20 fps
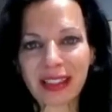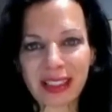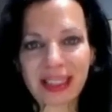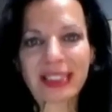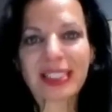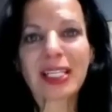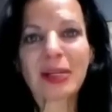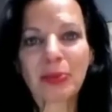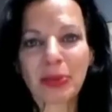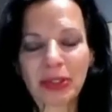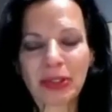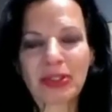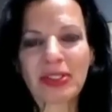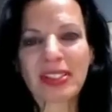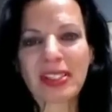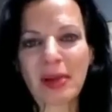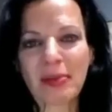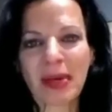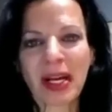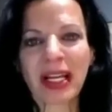the typical
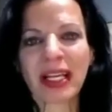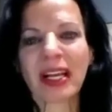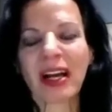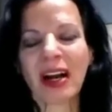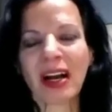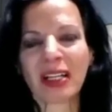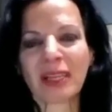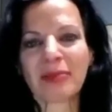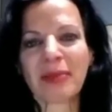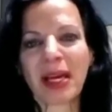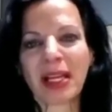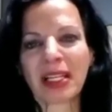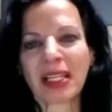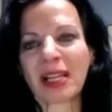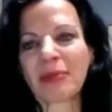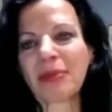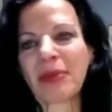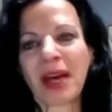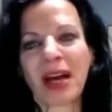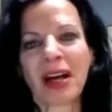semi-automatic
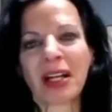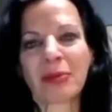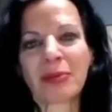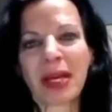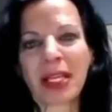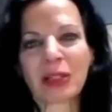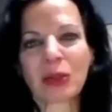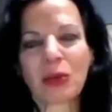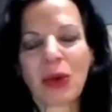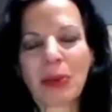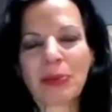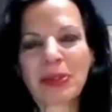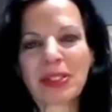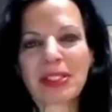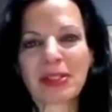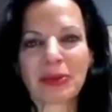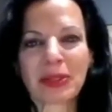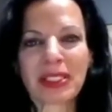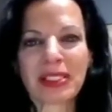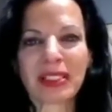automatic
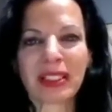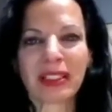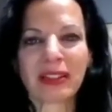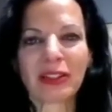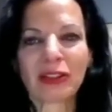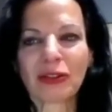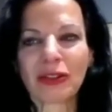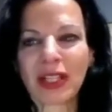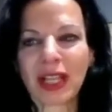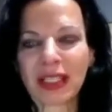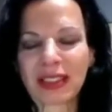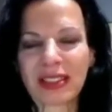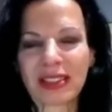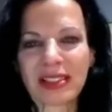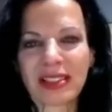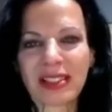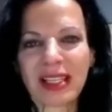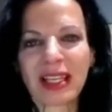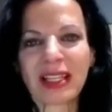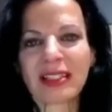weapons that we see in the United
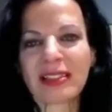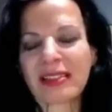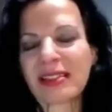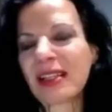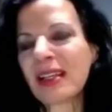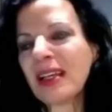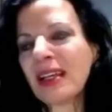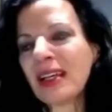States,